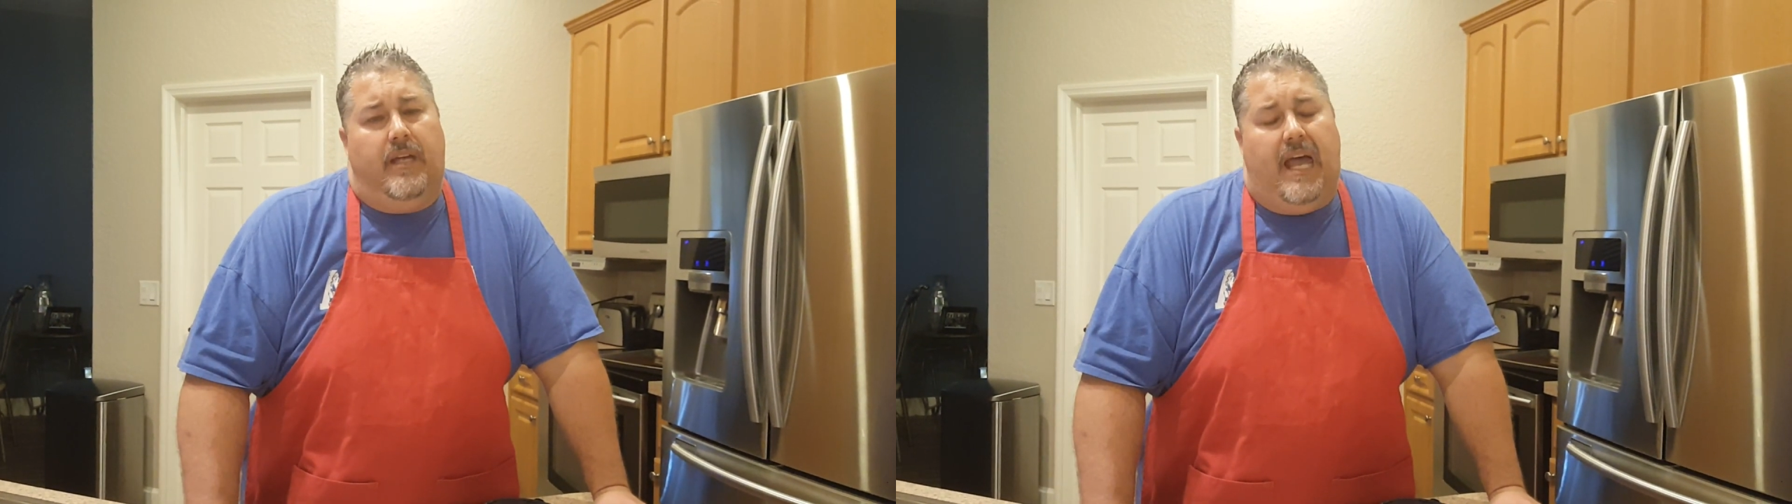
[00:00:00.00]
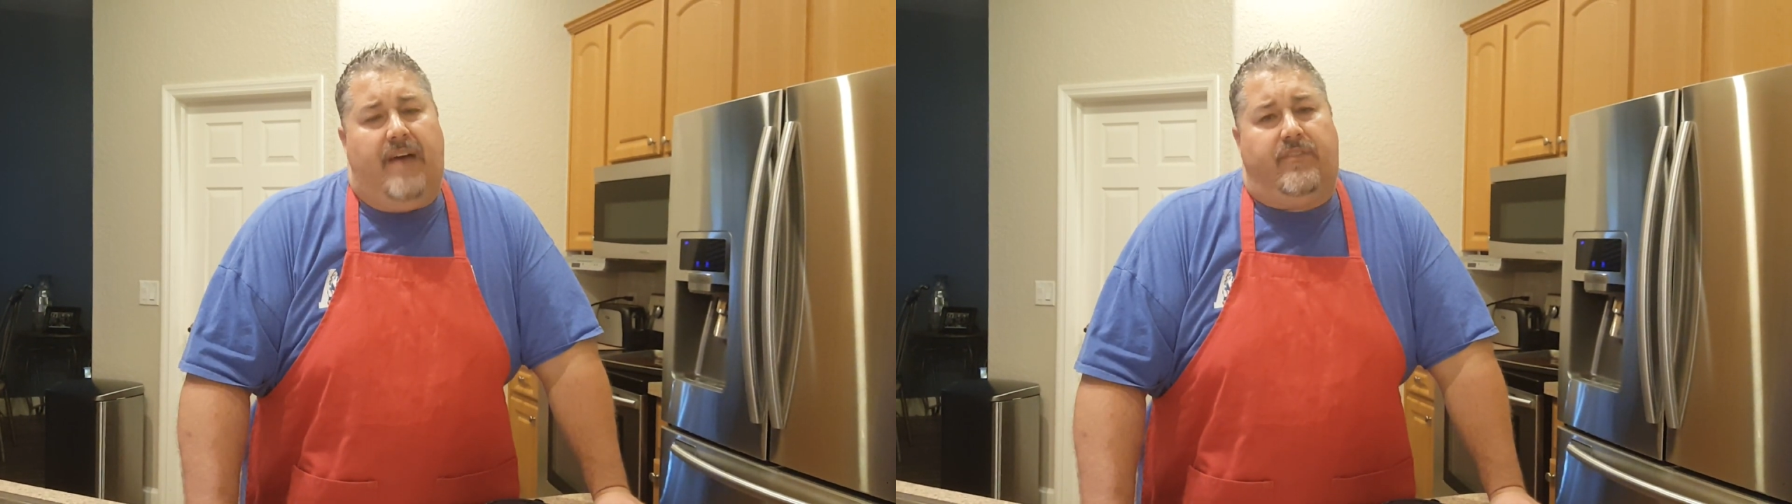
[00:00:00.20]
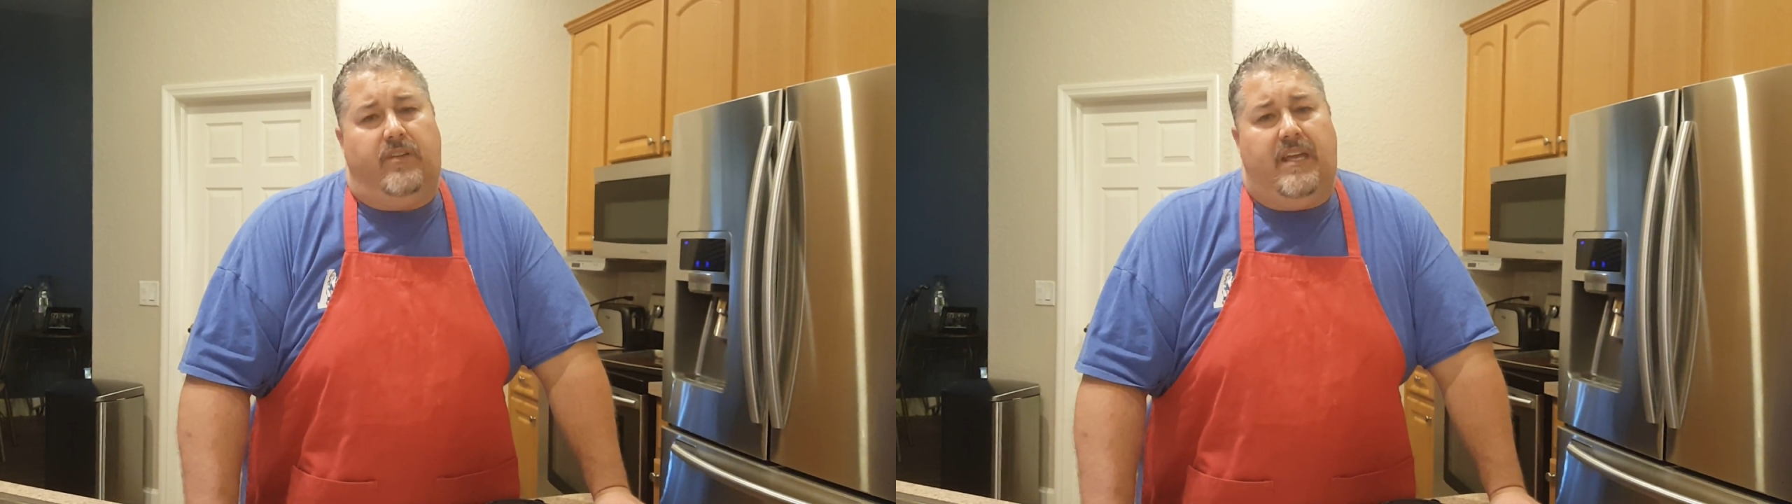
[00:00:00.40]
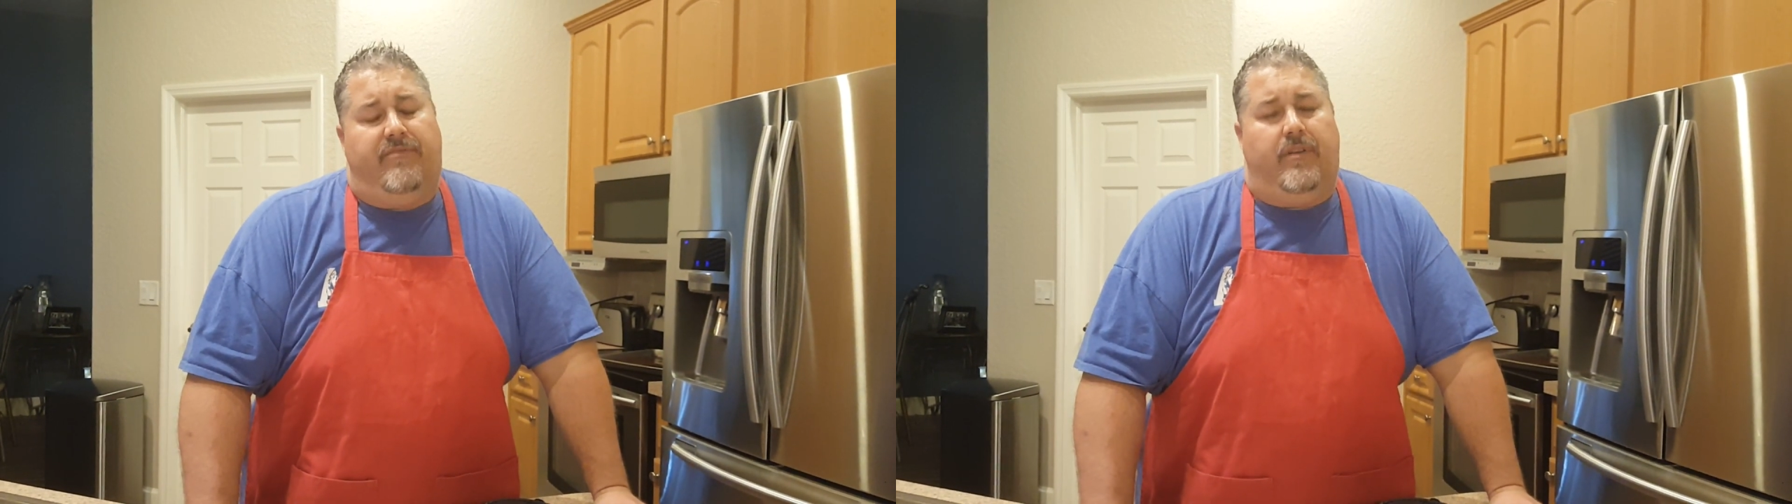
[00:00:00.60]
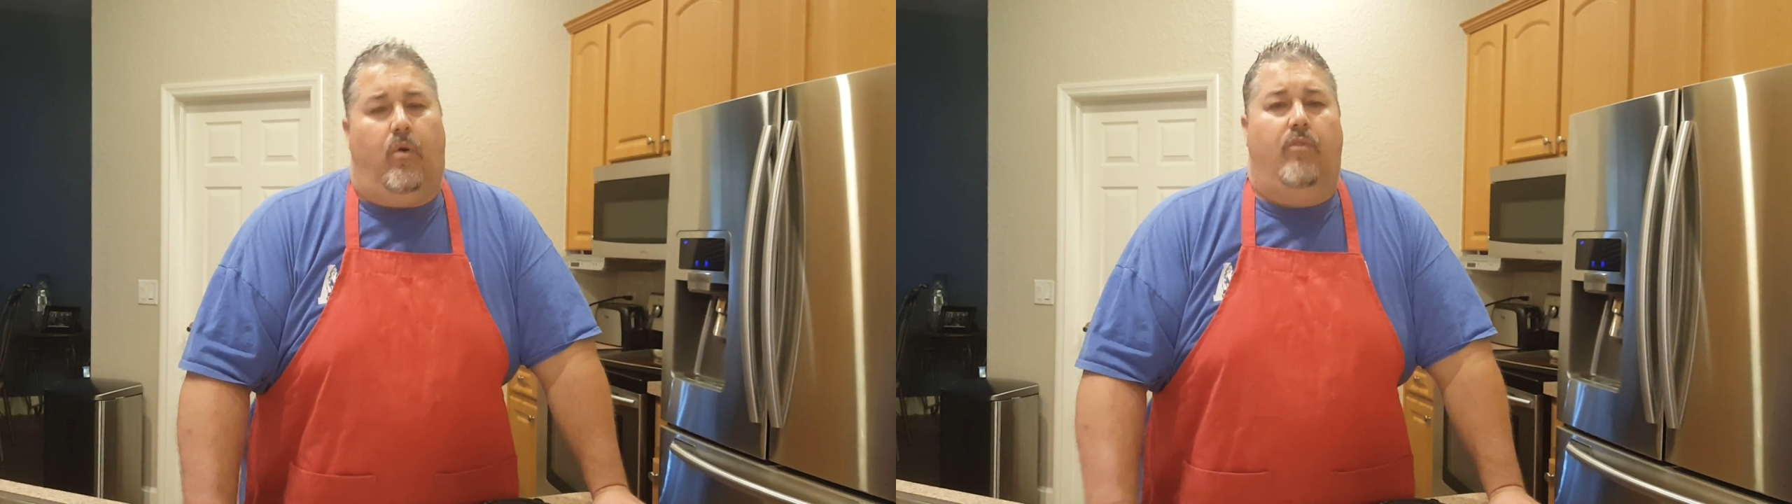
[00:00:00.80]

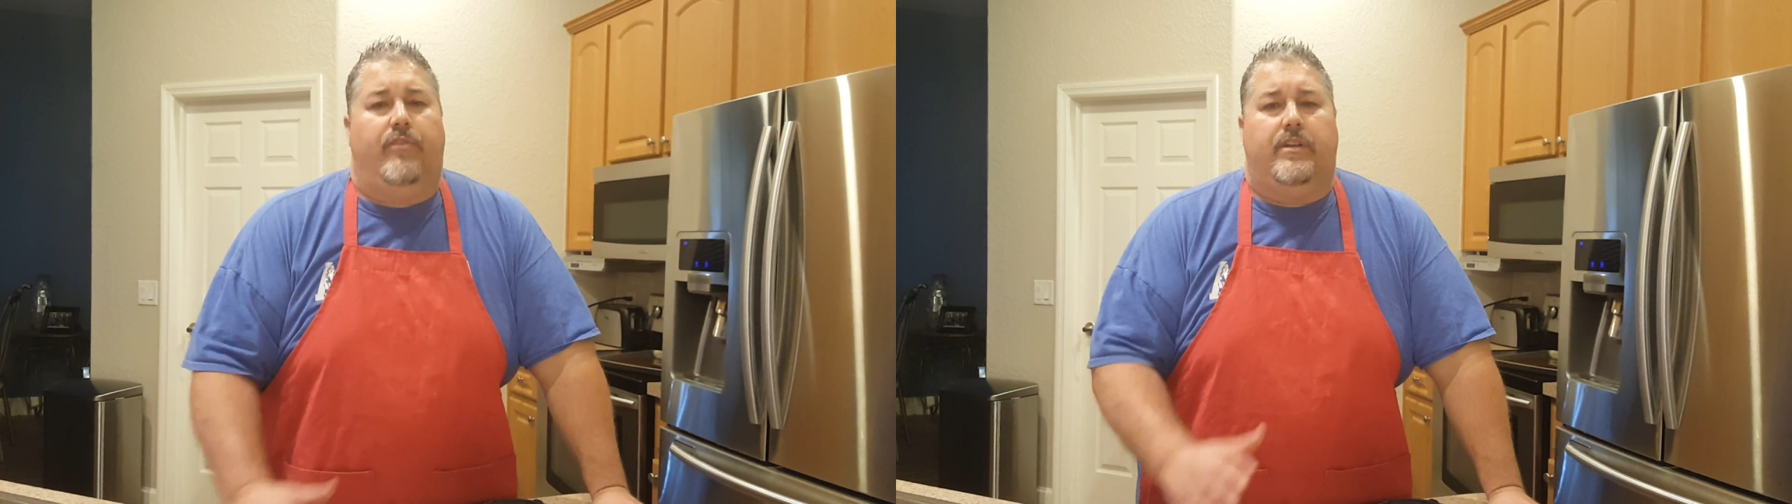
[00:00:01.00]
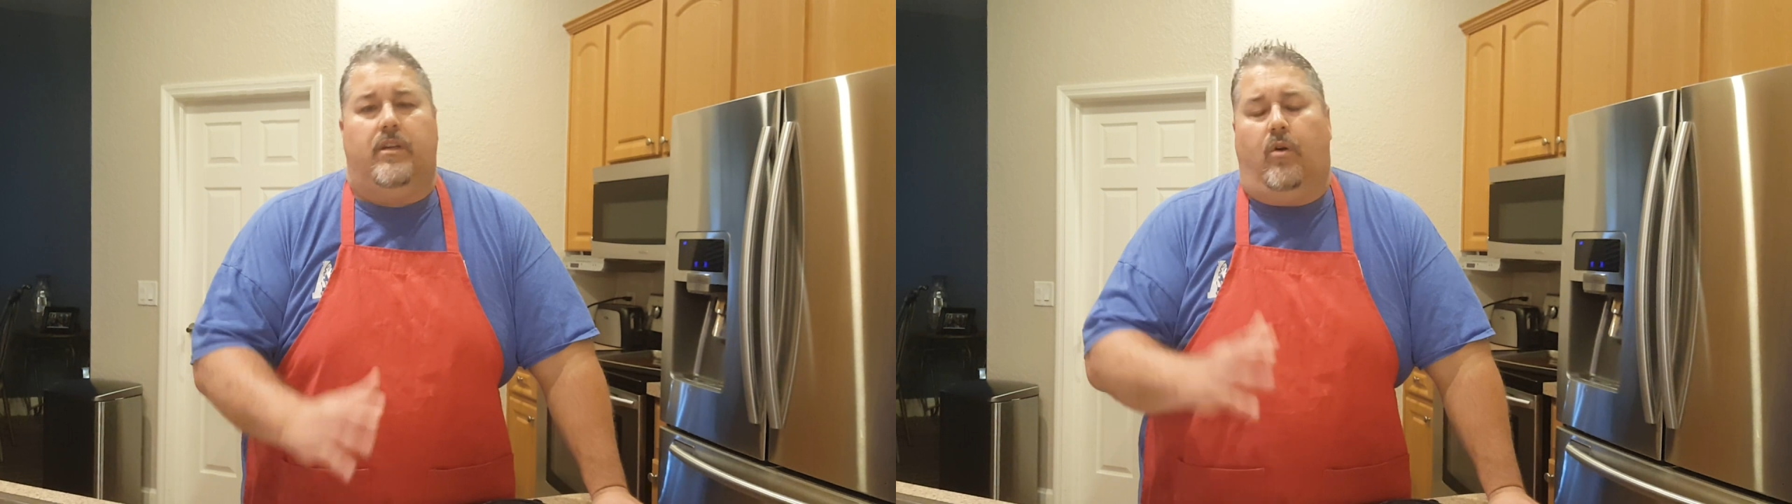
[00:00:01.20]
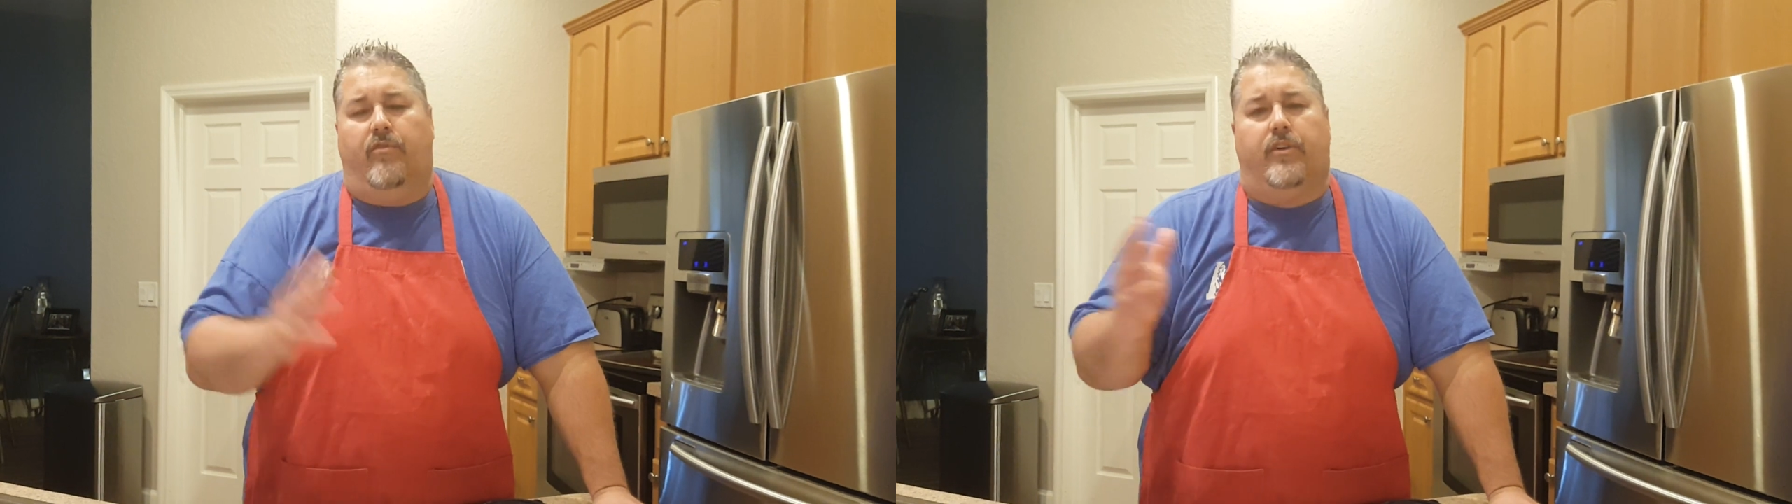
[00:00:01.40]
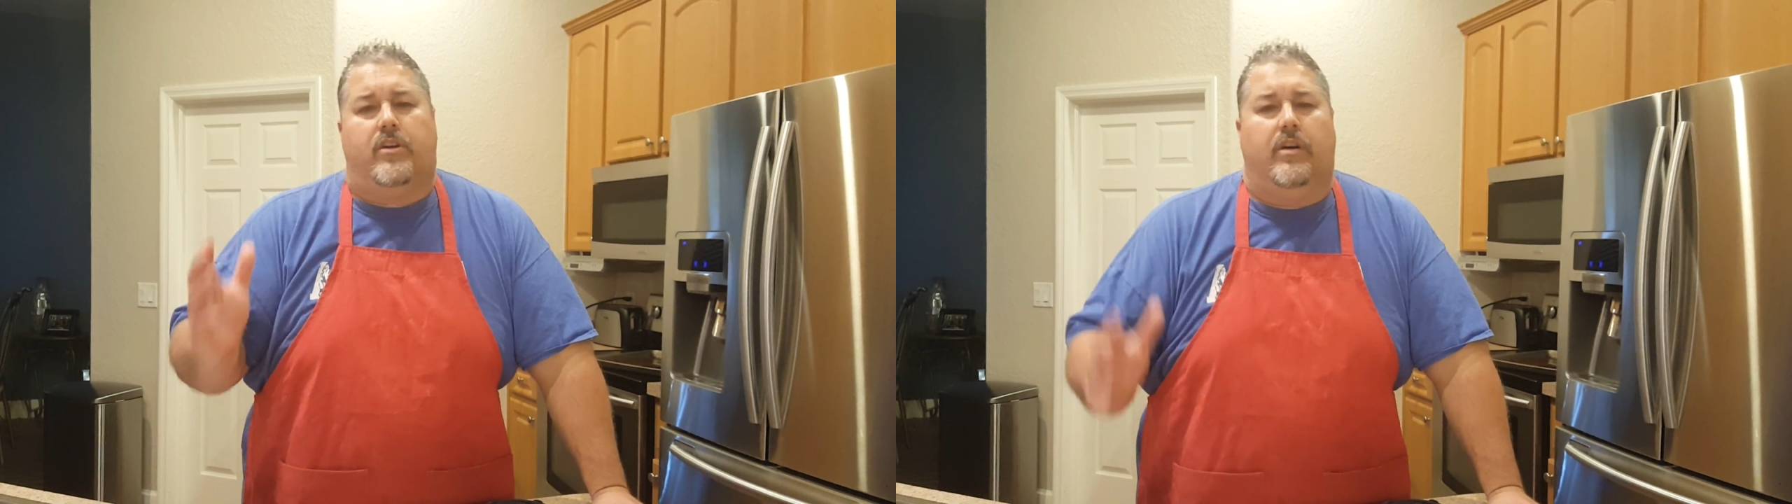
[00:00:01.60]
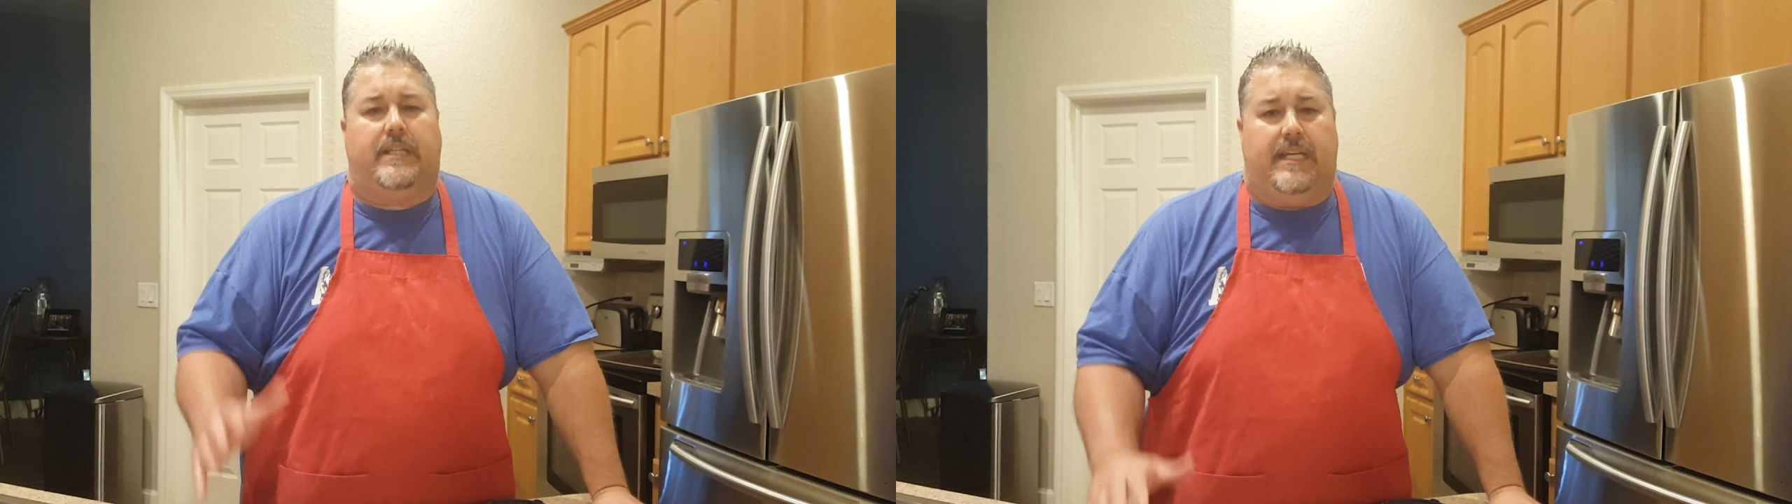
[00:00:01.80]
overcooked